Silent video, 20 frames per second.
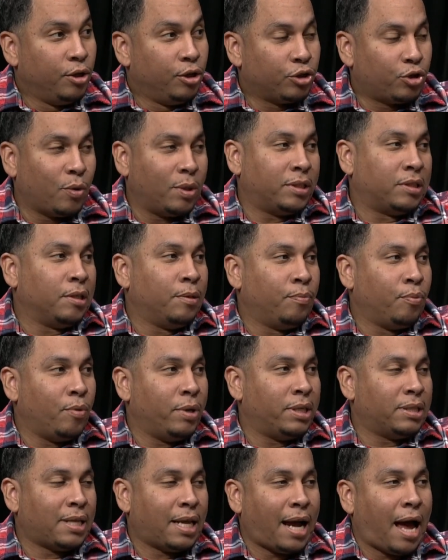So at some
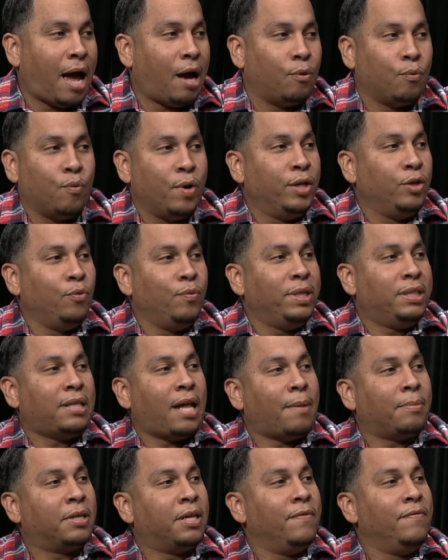point, it's like, how, when do we
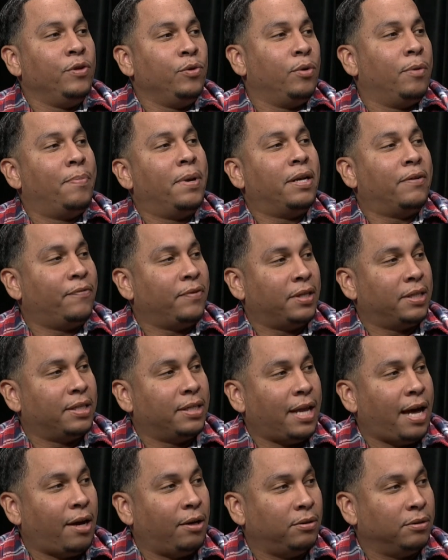stop giving you the benefit of the
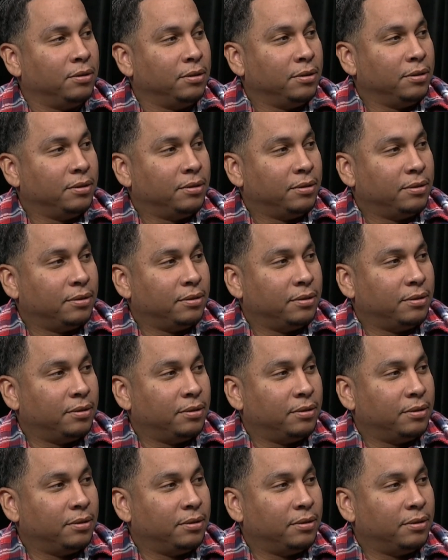doubt? Yeah. Right.